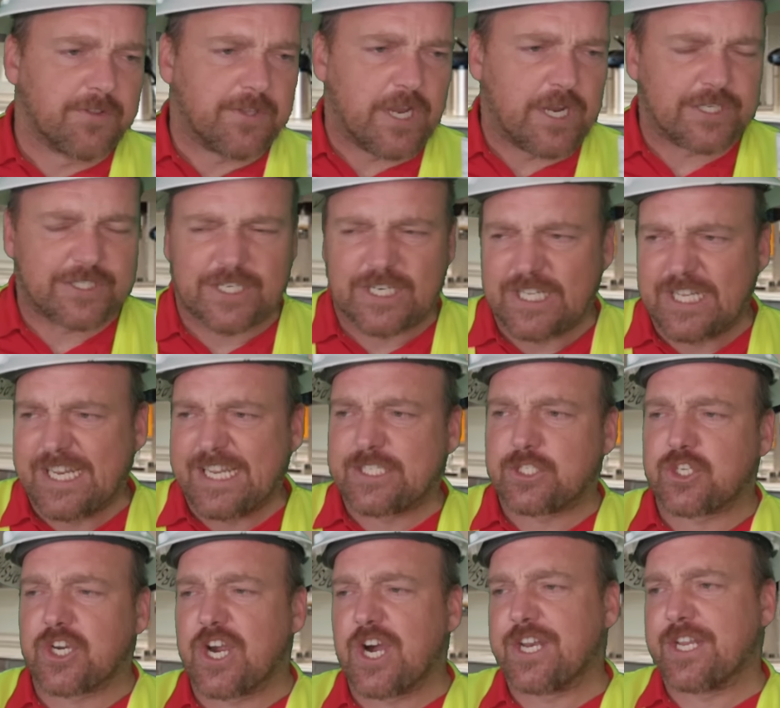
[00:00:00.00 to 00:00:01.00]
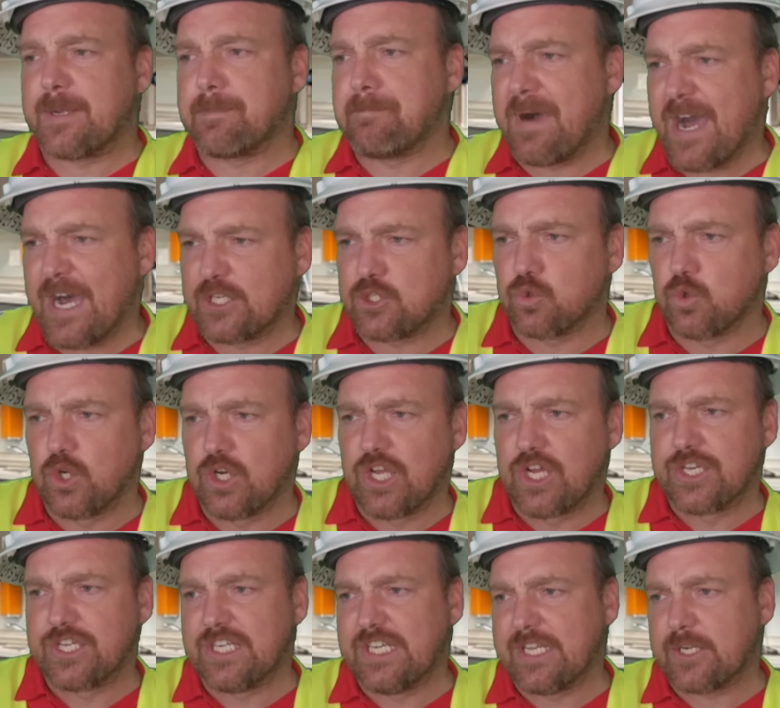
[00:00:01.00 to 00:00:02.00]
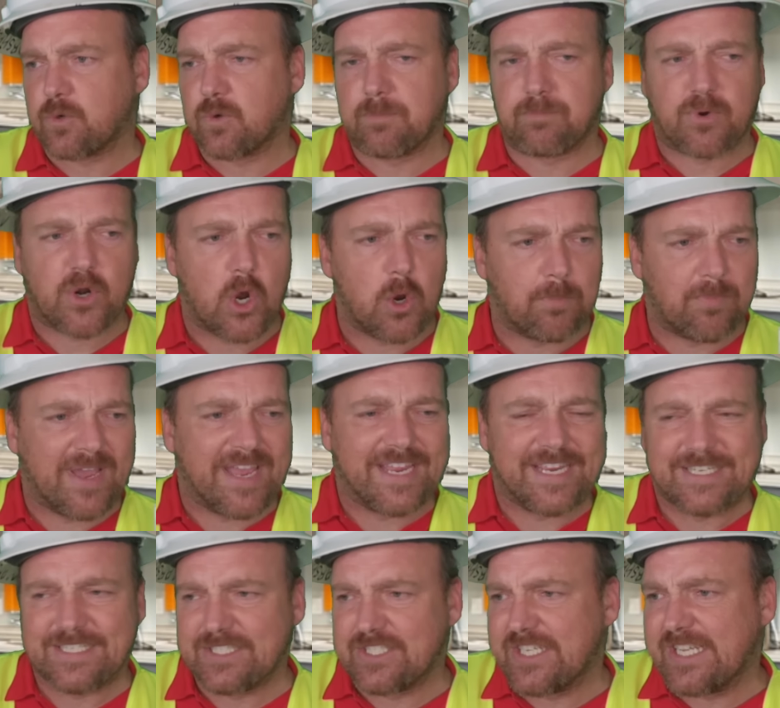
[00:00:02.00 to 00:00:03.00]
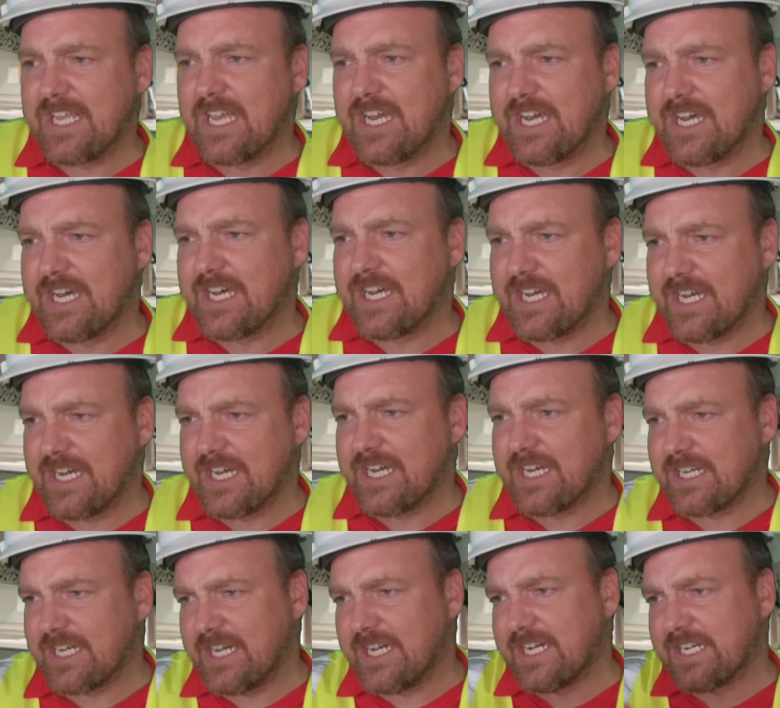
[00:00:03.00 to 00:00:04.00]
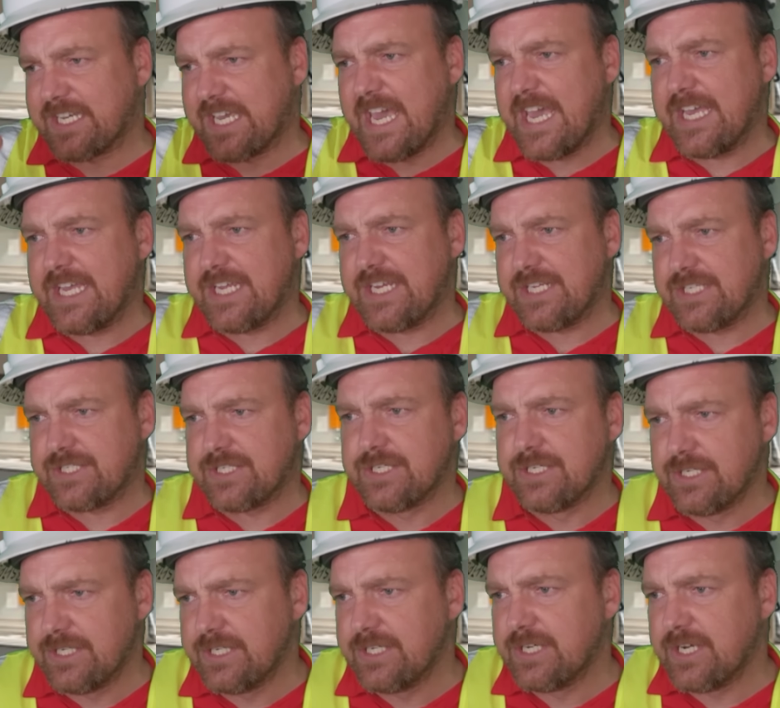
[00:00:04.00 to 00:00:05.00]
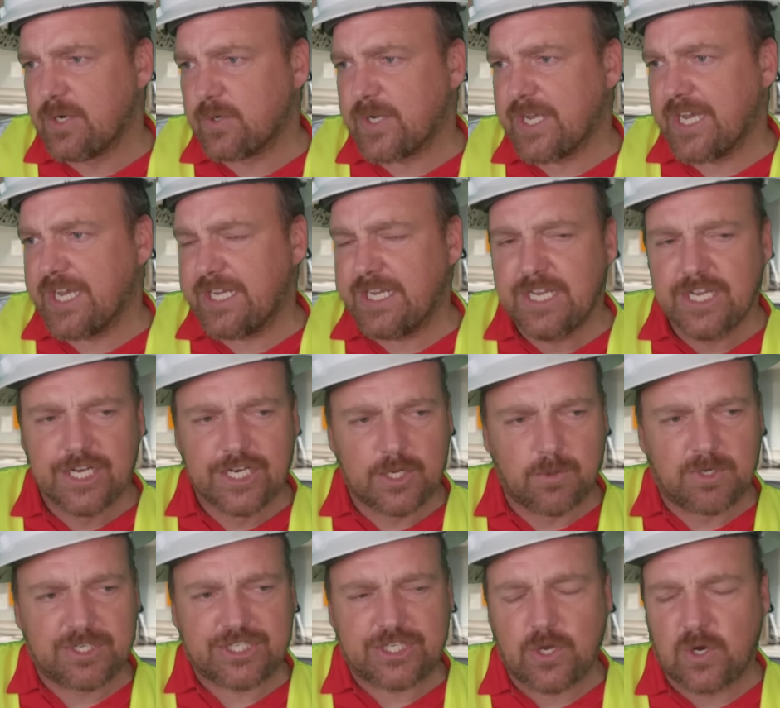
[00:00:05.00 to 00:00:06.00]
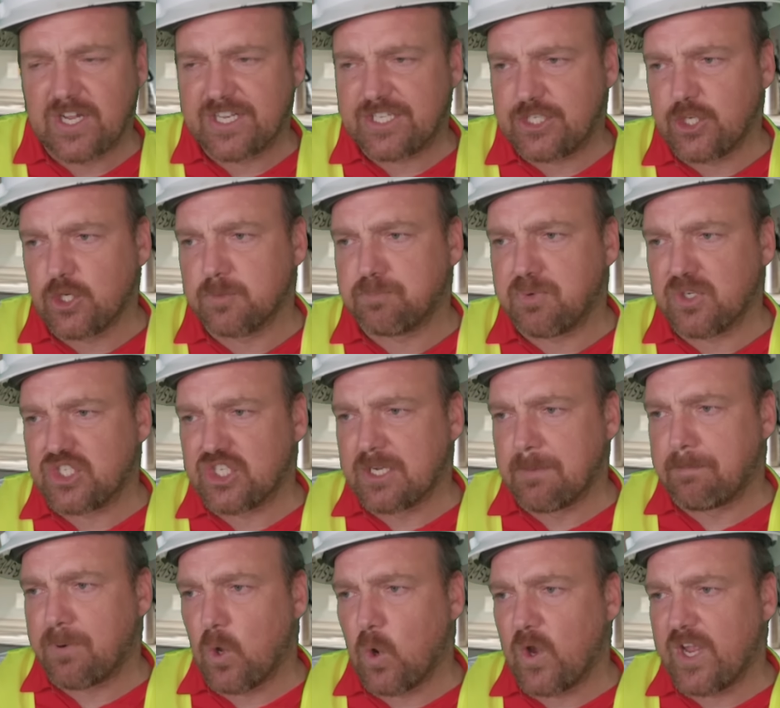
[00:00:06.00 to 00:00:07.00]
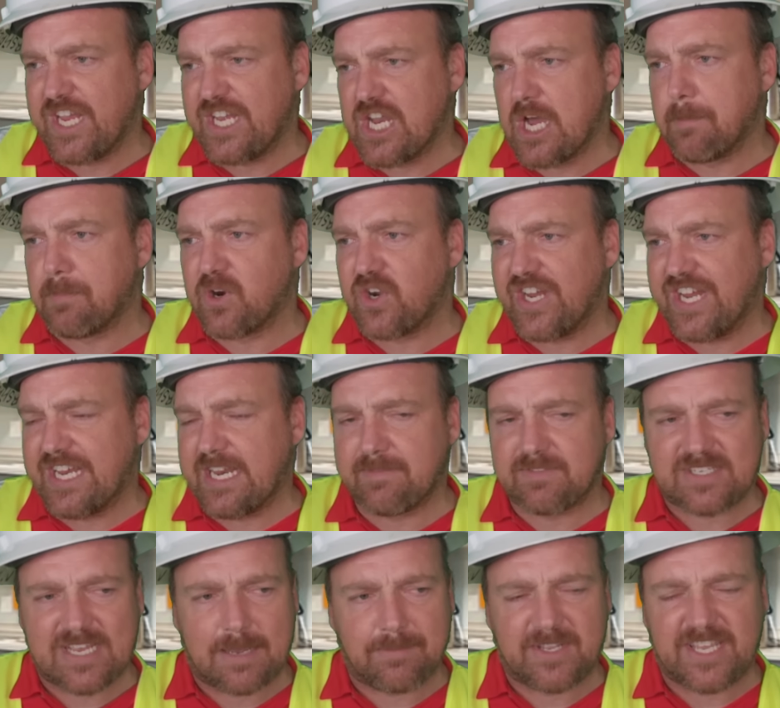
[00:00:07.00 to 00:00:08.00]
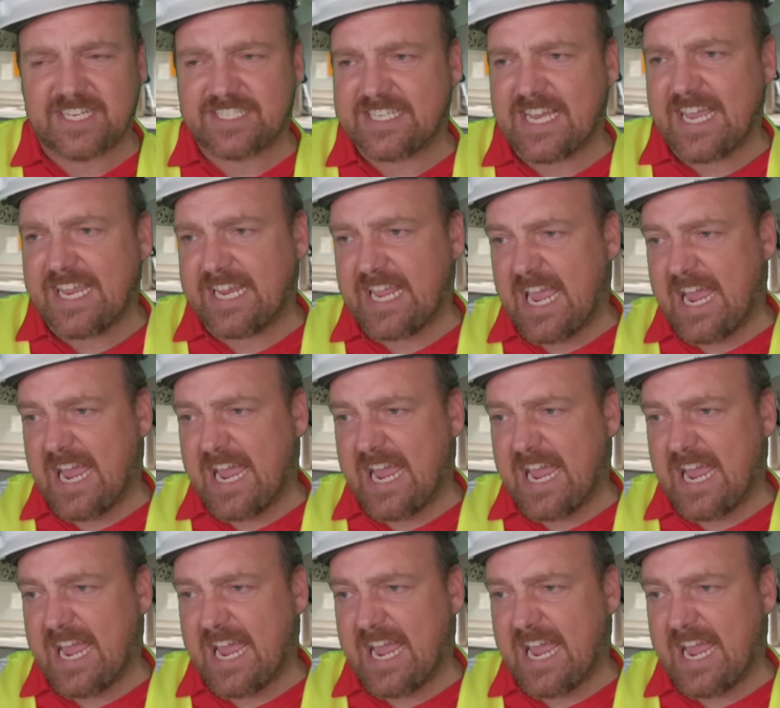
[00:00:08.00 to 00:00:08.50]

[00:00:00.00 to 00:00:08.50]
There's an electronic module on the liquid propane cage, okay? And what you're going to have to do is put your employee number in every time you get a tank.